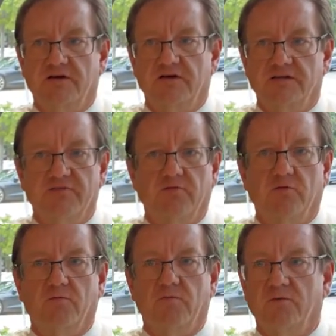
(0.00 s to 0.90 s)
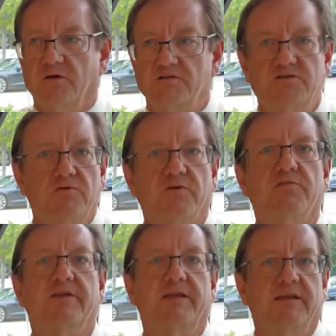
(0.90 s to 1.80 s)
level 2 or
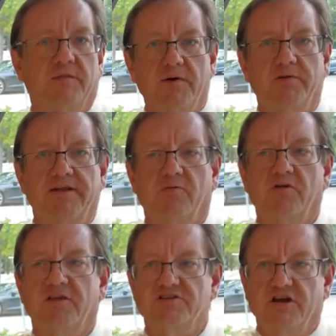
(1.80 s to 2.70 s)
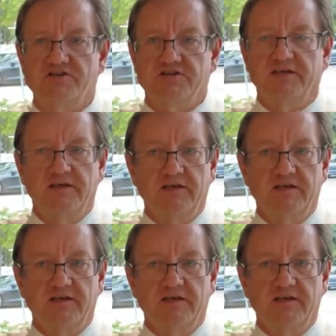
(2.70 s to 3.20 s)
3 in the public network and charge it.